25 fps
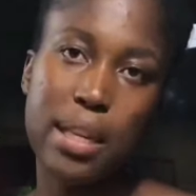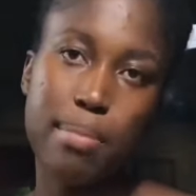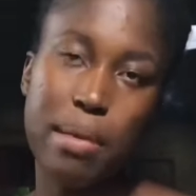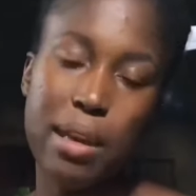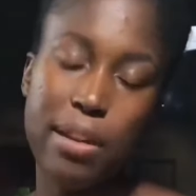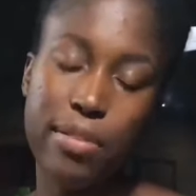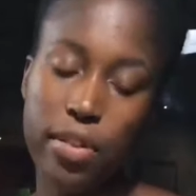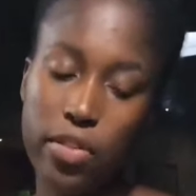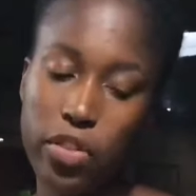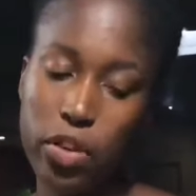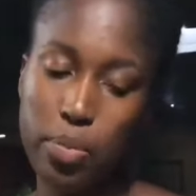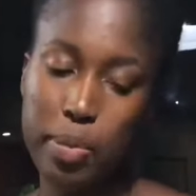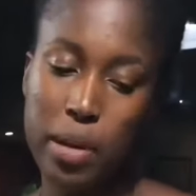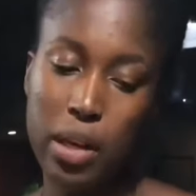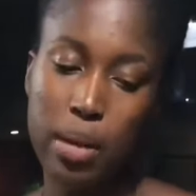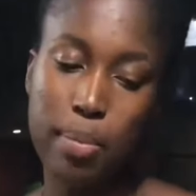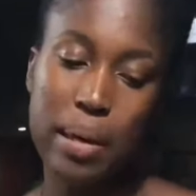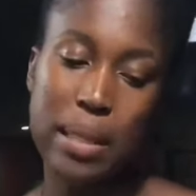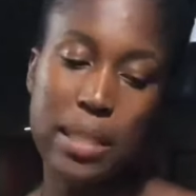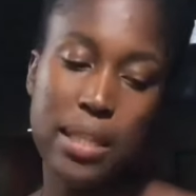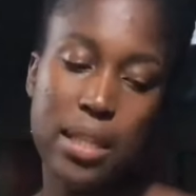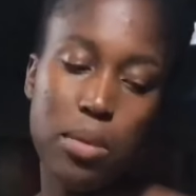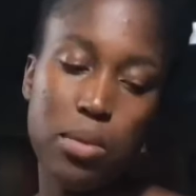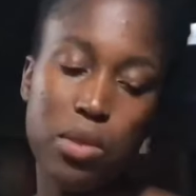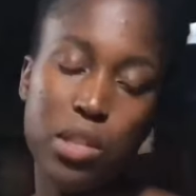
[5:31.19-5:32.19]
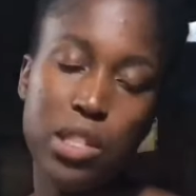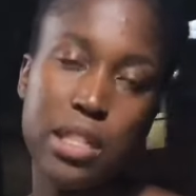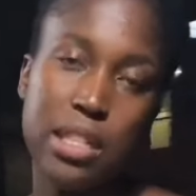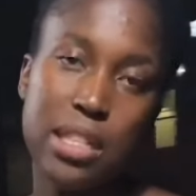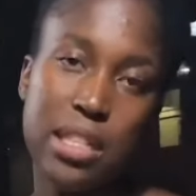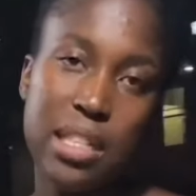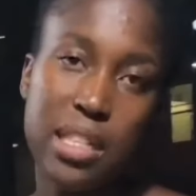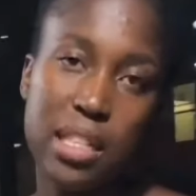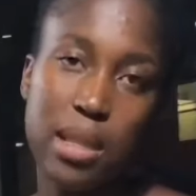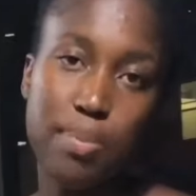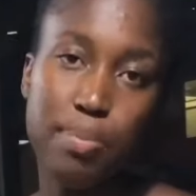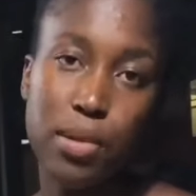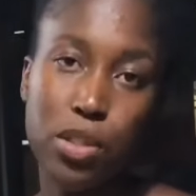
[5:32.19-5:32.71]
My favorite peanut butter, which is the
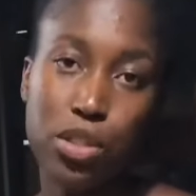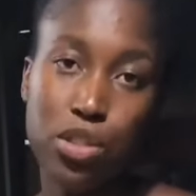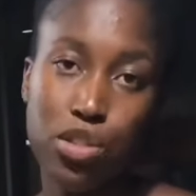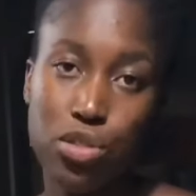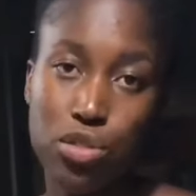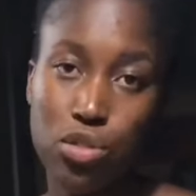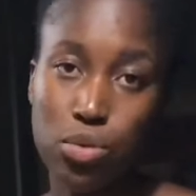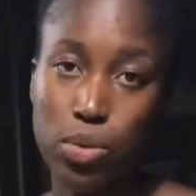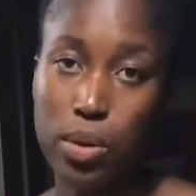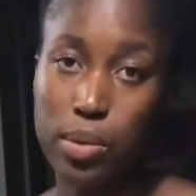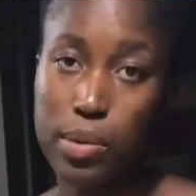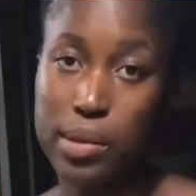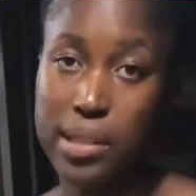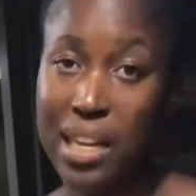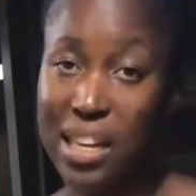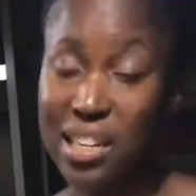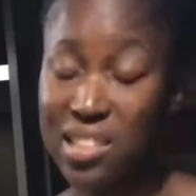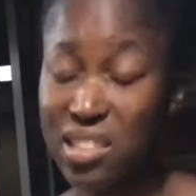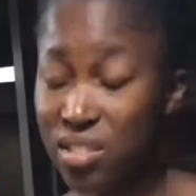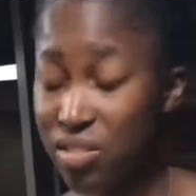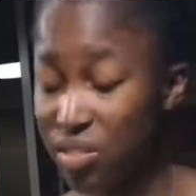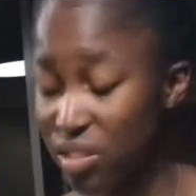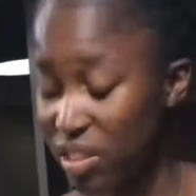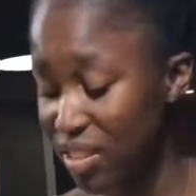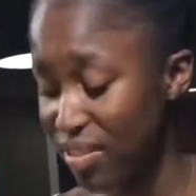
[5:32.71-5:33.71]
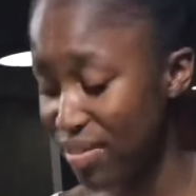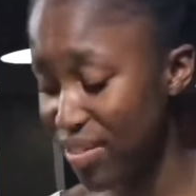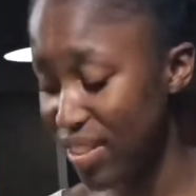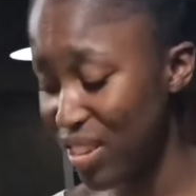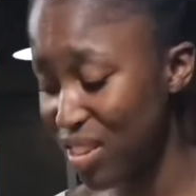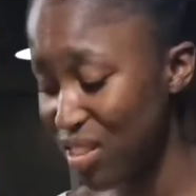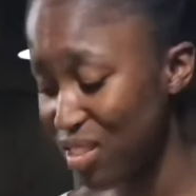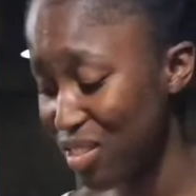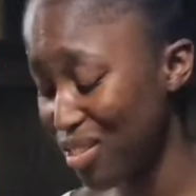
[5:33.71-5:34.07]
Simple Truth one, was actually really finished.